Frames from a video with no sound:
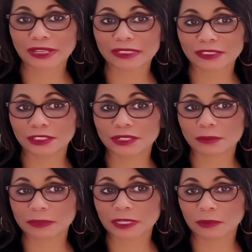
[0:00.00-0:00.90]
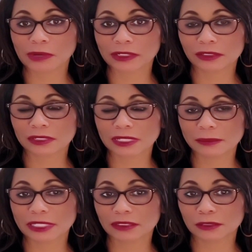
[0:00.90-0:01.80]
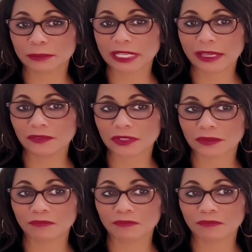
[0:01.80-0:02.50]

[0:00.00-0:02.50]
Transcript: Yeah, so you can keep a record on them and their little behavior.